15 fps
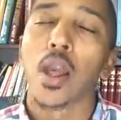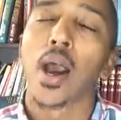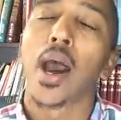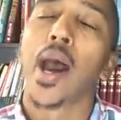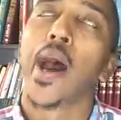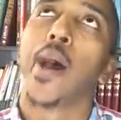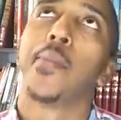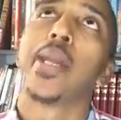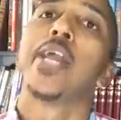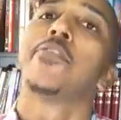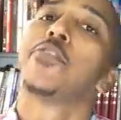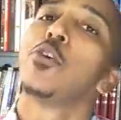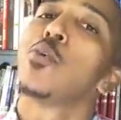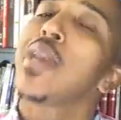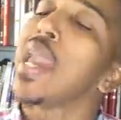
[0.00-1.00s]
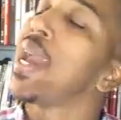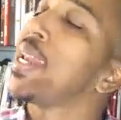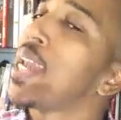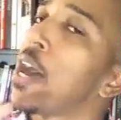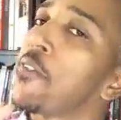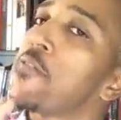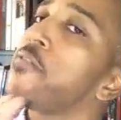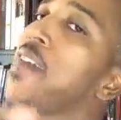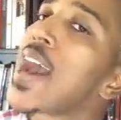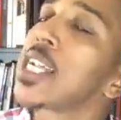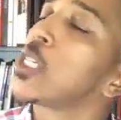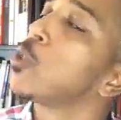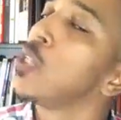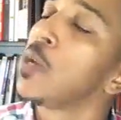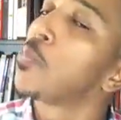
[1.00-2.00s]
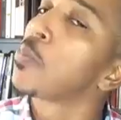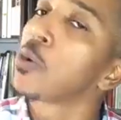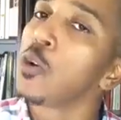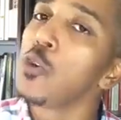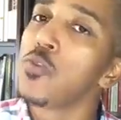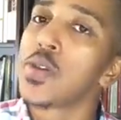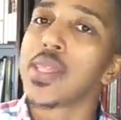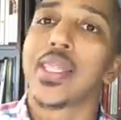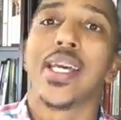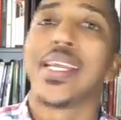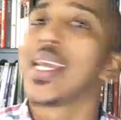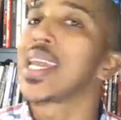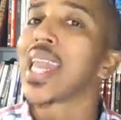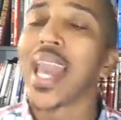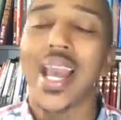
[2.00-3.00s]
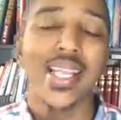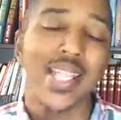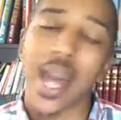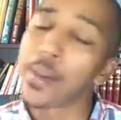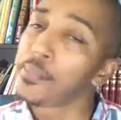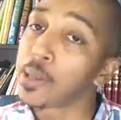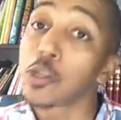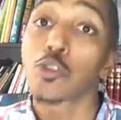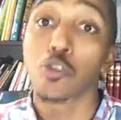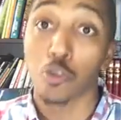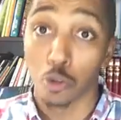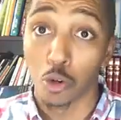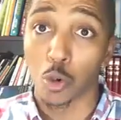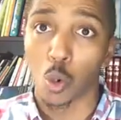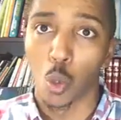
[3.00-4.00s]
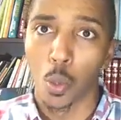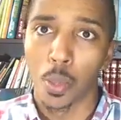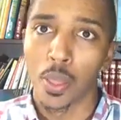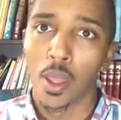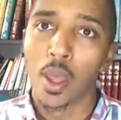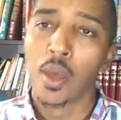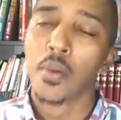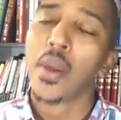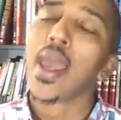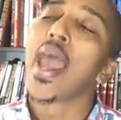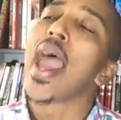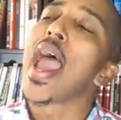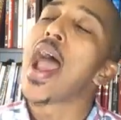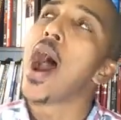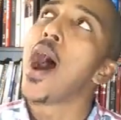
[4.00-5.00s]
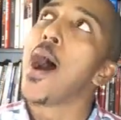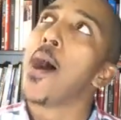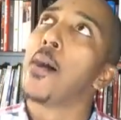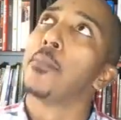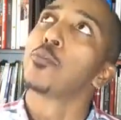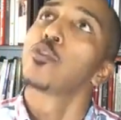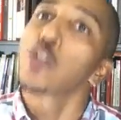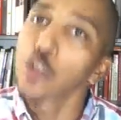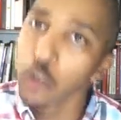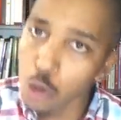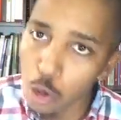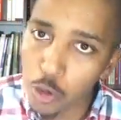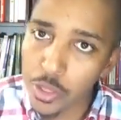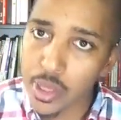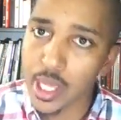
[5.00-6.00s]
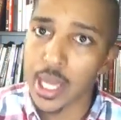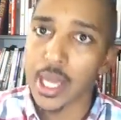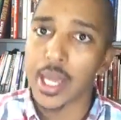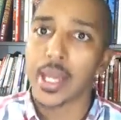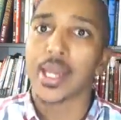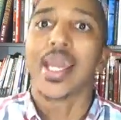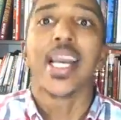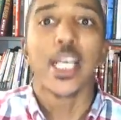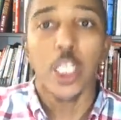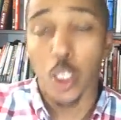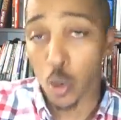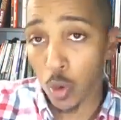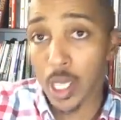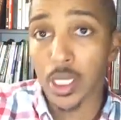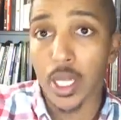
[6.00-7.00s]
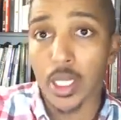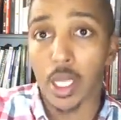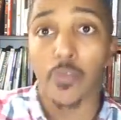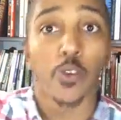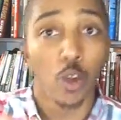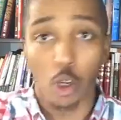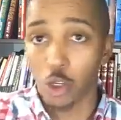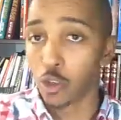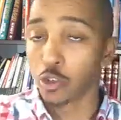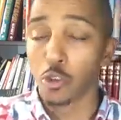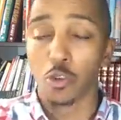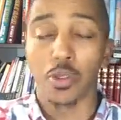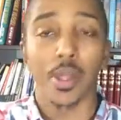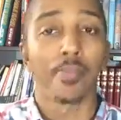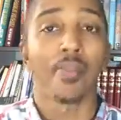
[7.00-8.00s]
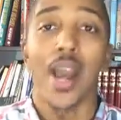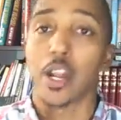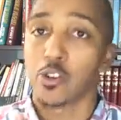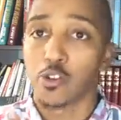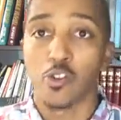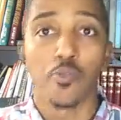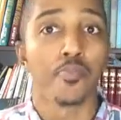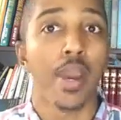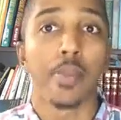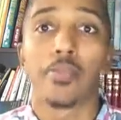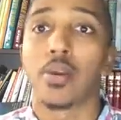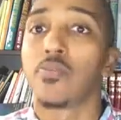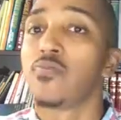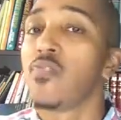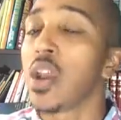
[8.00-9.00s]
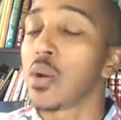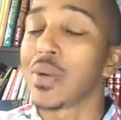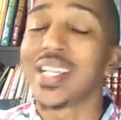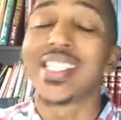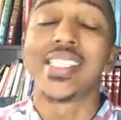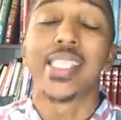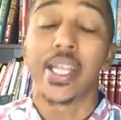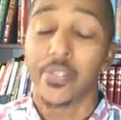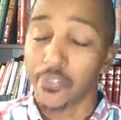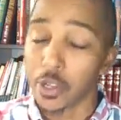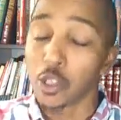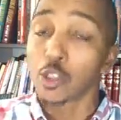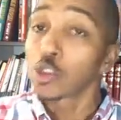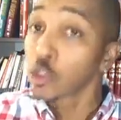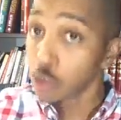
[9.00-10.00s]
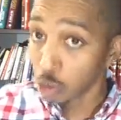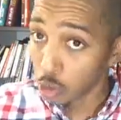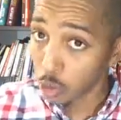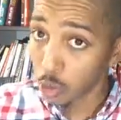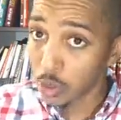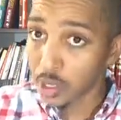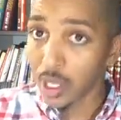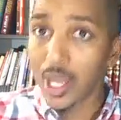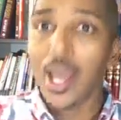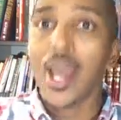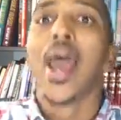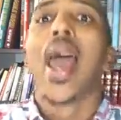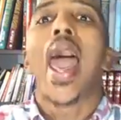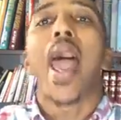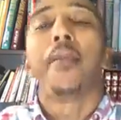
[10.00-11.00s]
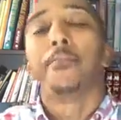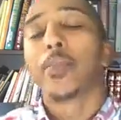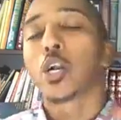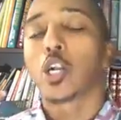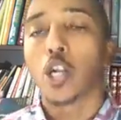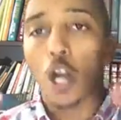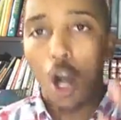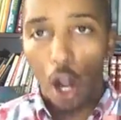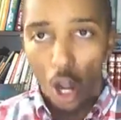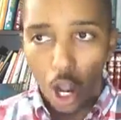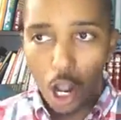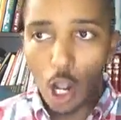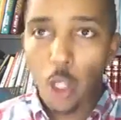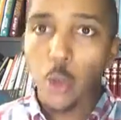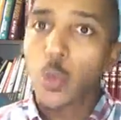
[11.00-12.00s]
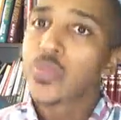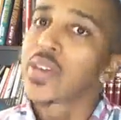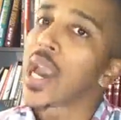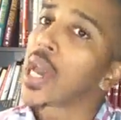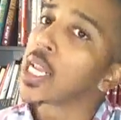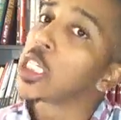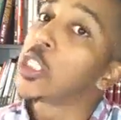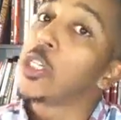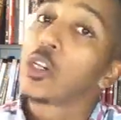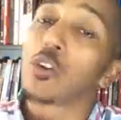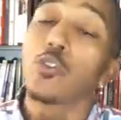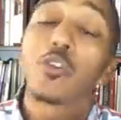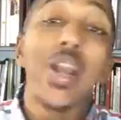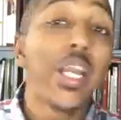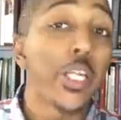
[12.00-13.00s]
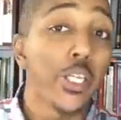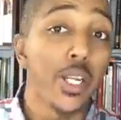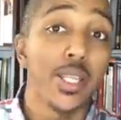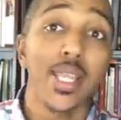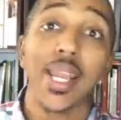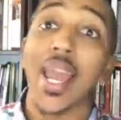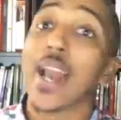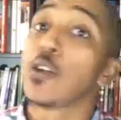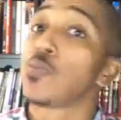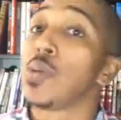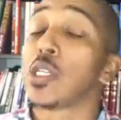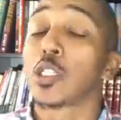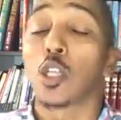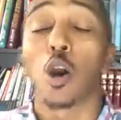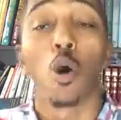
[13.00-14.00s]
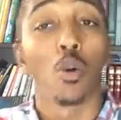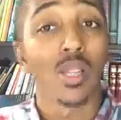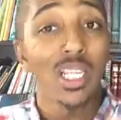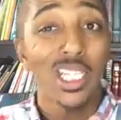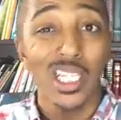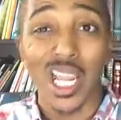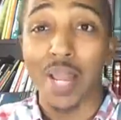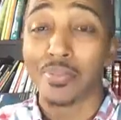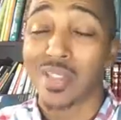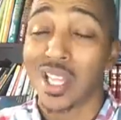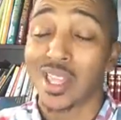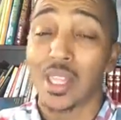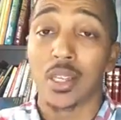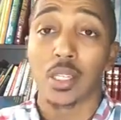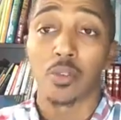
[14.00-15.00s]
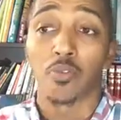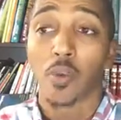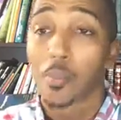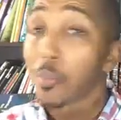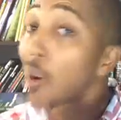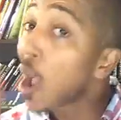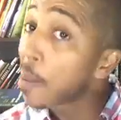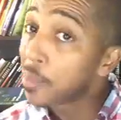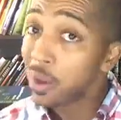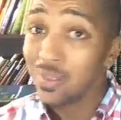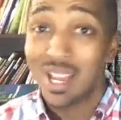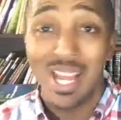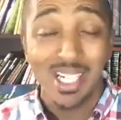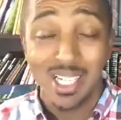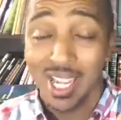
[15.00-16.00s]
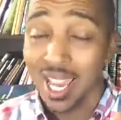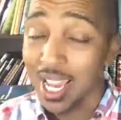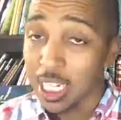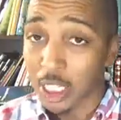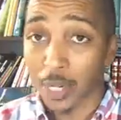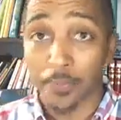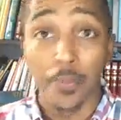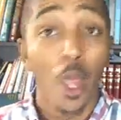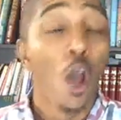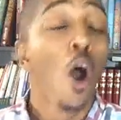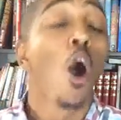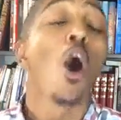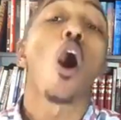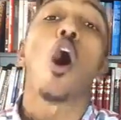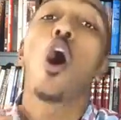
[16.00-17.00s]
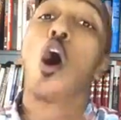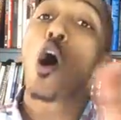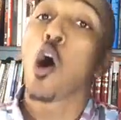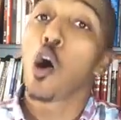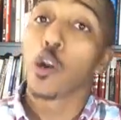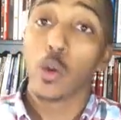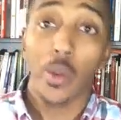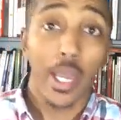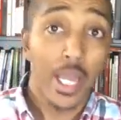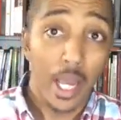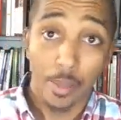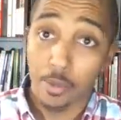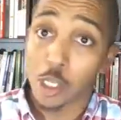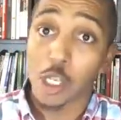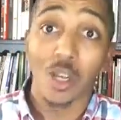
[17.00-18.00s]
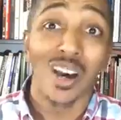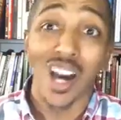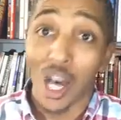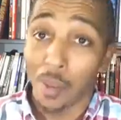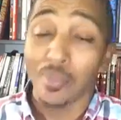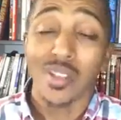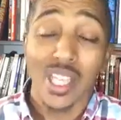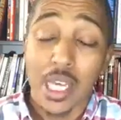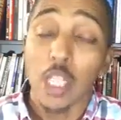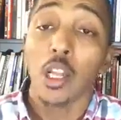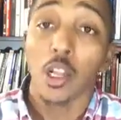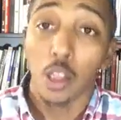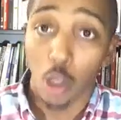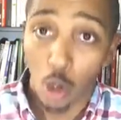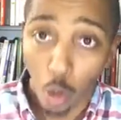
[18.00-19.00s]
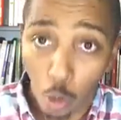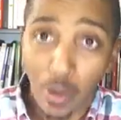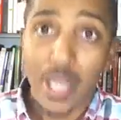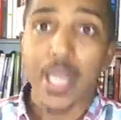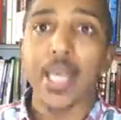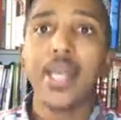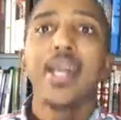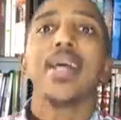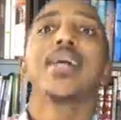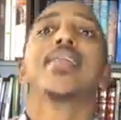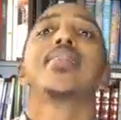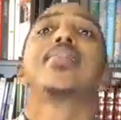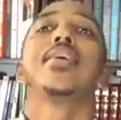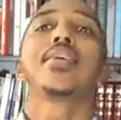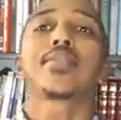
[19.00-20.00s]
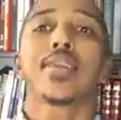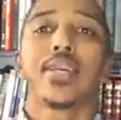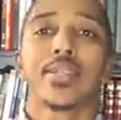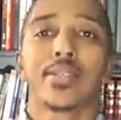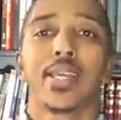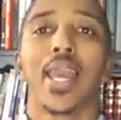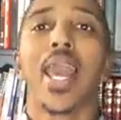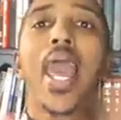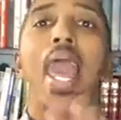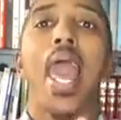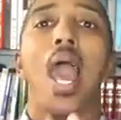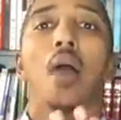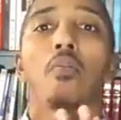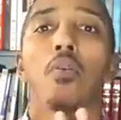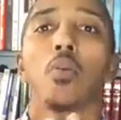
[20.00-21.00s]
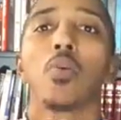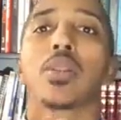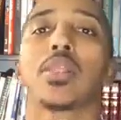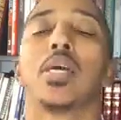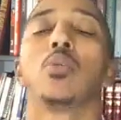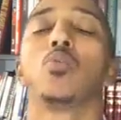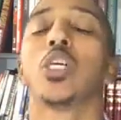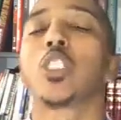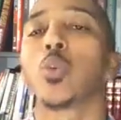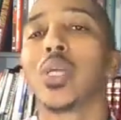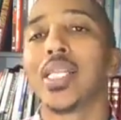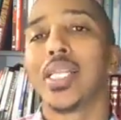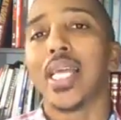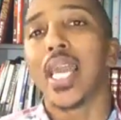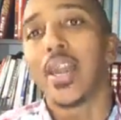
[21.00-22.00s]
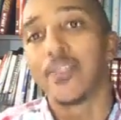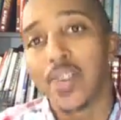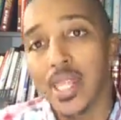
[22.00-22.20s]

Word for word: Um, if you cannot factually prove it, then it cannot be true. Um, truth then is relative. Your truth and my truth may be very different truths. And because we've got a generation that has been totally shaped in this from primary education all the way up to your umpteenth degree, this is the era within which we live.